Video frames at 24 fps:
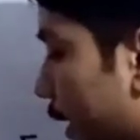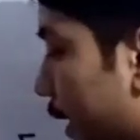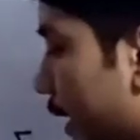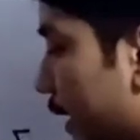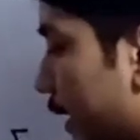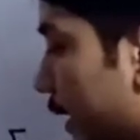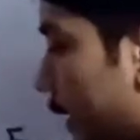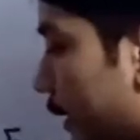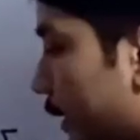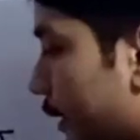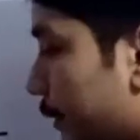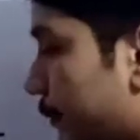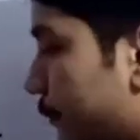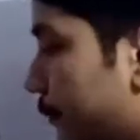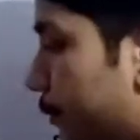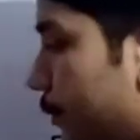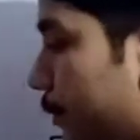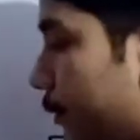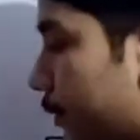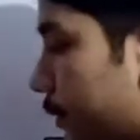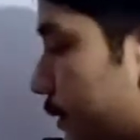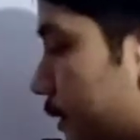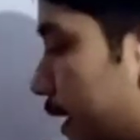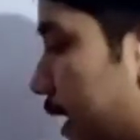I added
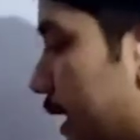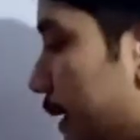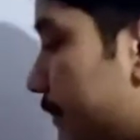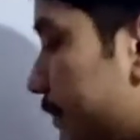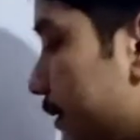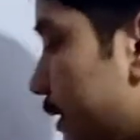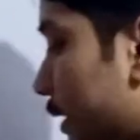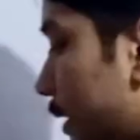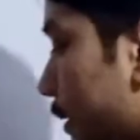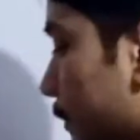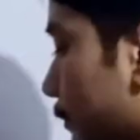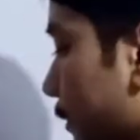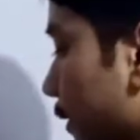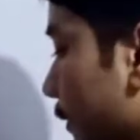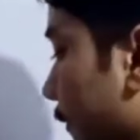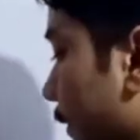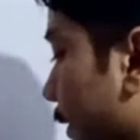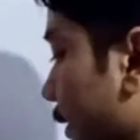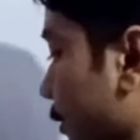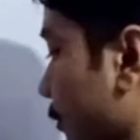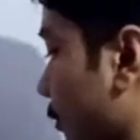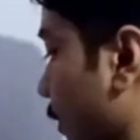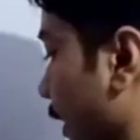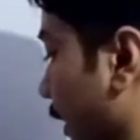4 times the number
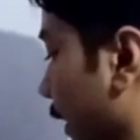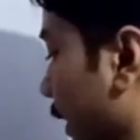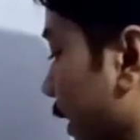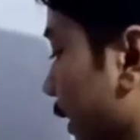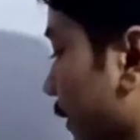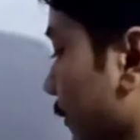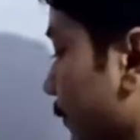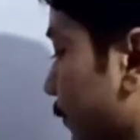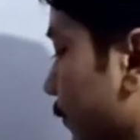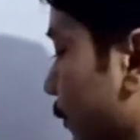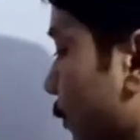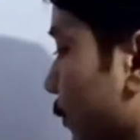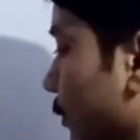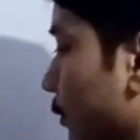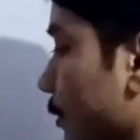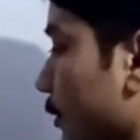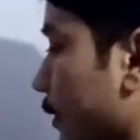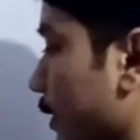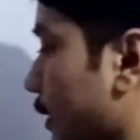1, so I get 4. So